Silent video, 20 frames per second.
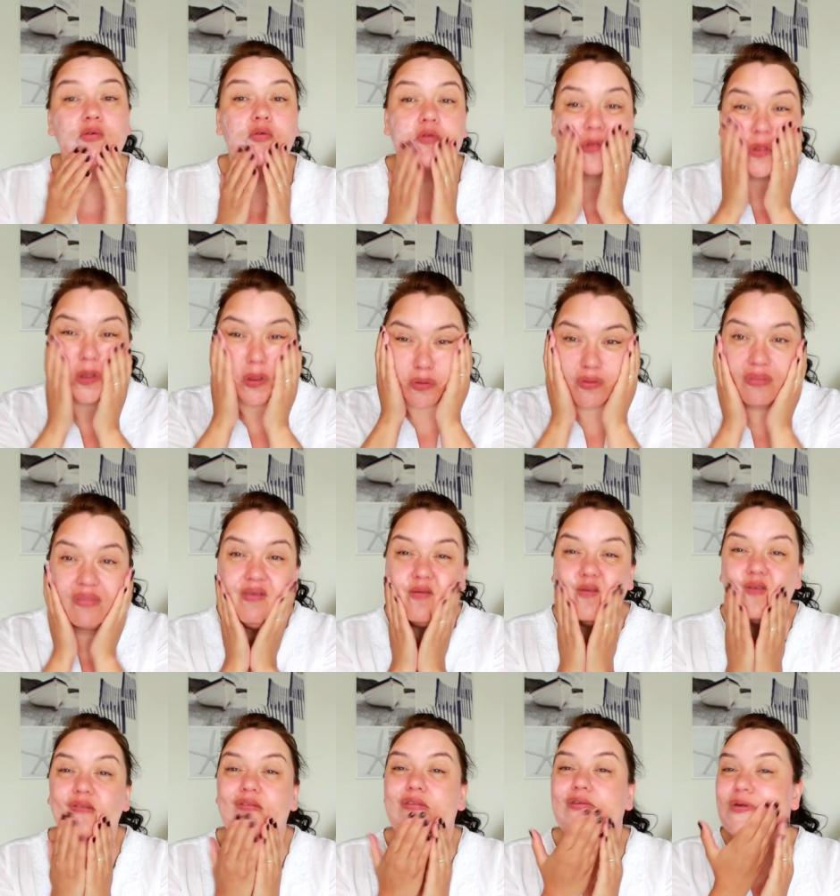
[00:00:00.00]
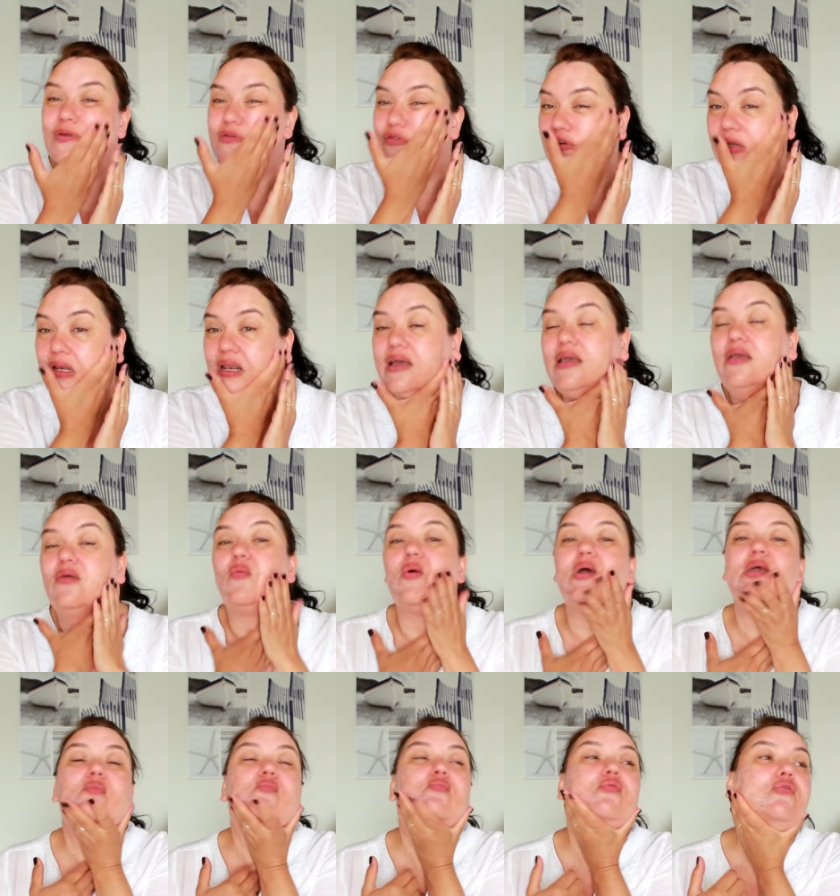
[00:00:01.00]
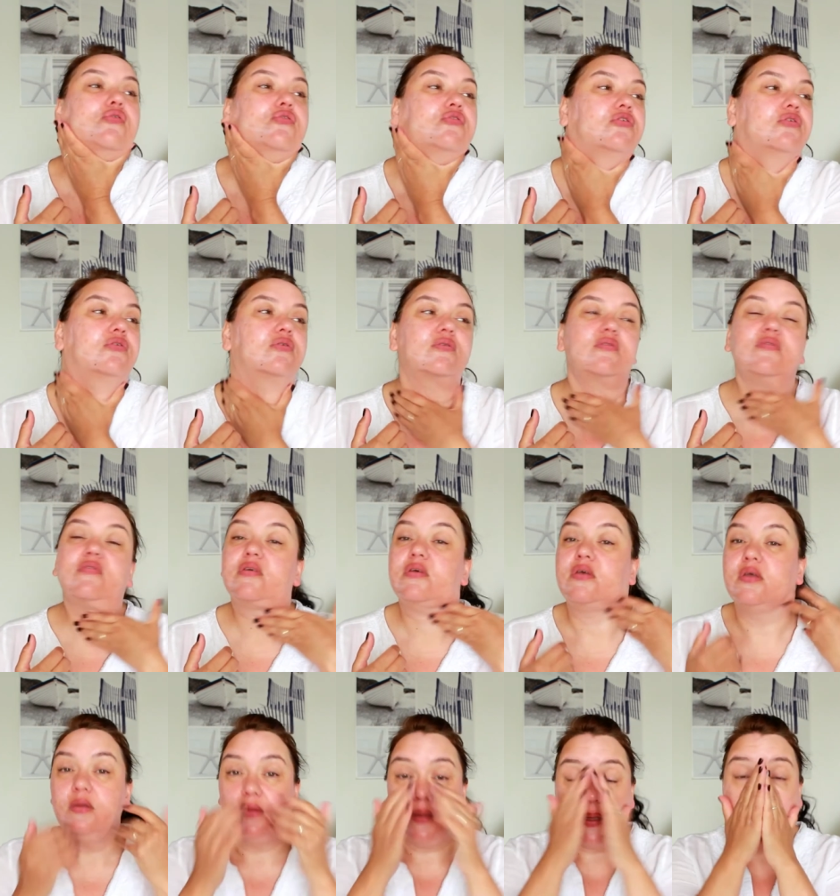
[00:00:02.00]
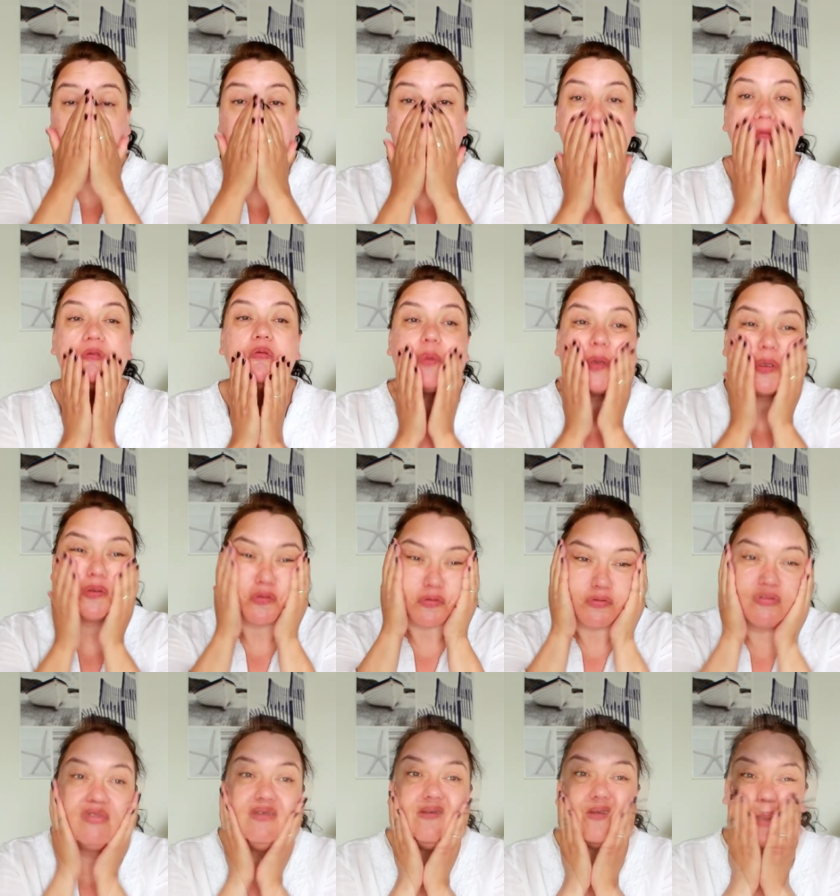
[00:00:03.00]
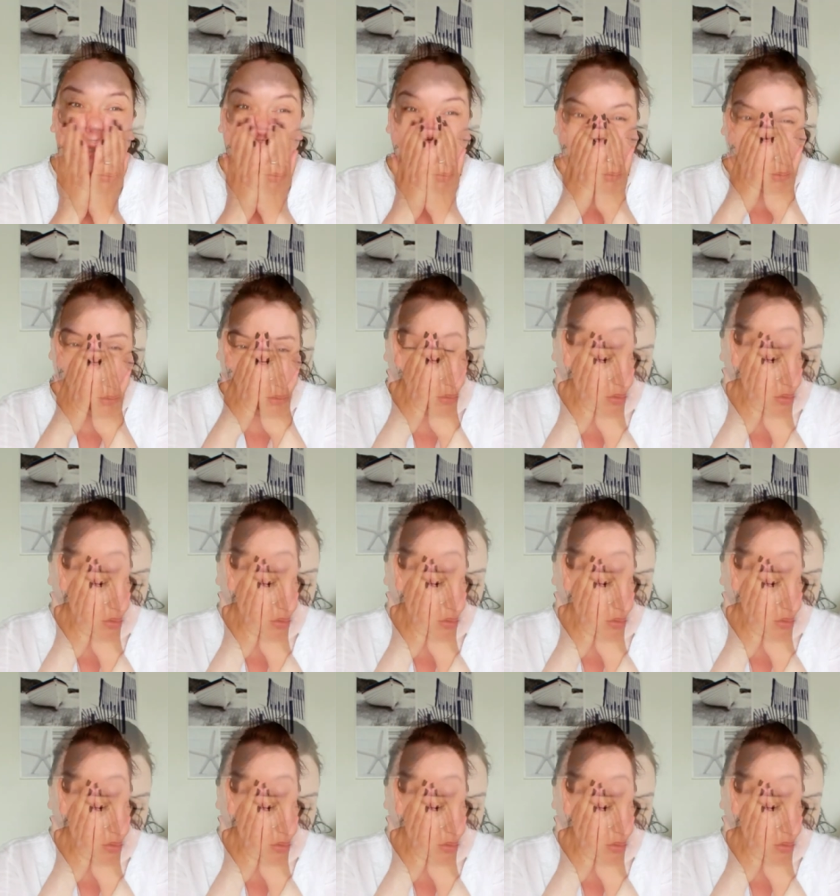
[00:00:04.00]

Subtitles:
see that this is such a lightweight product and it disappears into the skin.